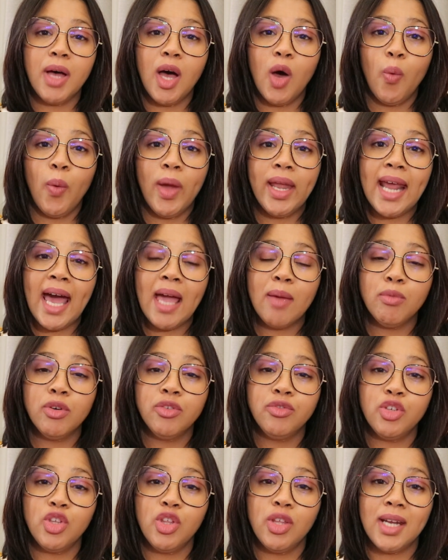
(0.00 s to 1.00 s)
When I
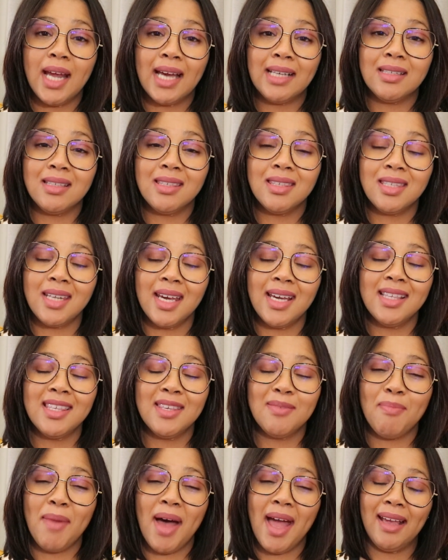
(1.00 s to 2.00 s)
moved to the United
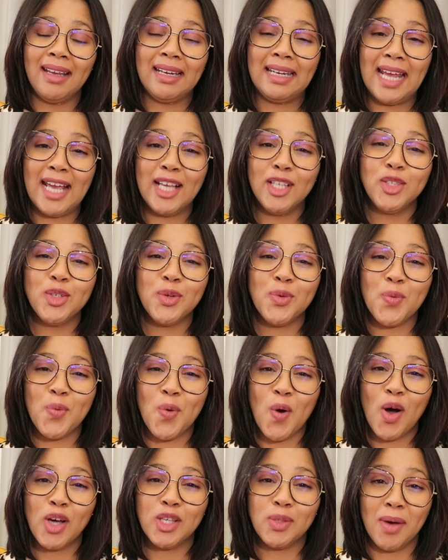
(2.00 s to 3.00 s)
States, my rent
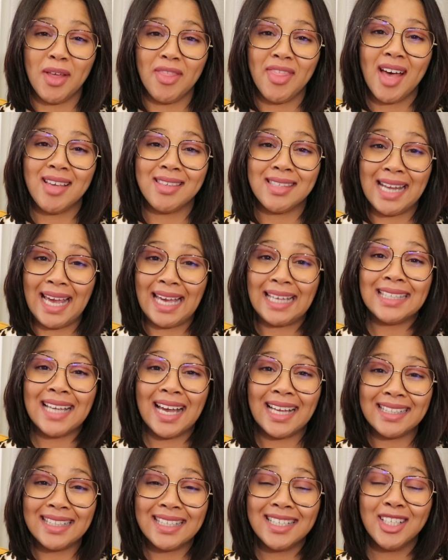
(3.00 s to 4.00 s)
was
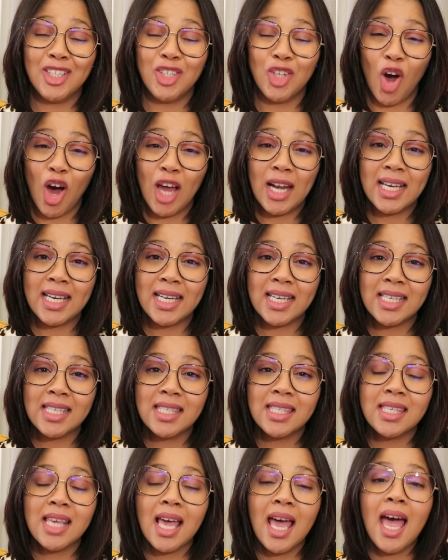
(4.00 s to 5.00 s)

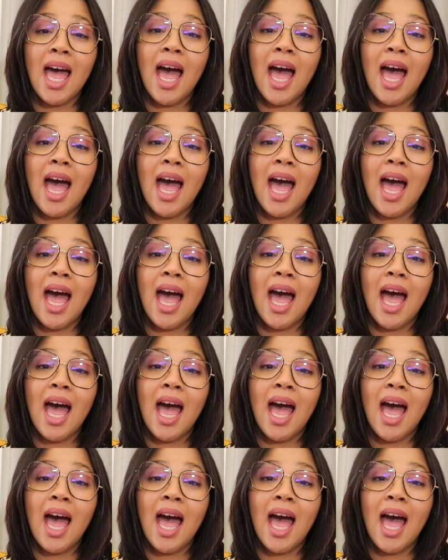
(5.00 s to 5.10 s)
$1,800.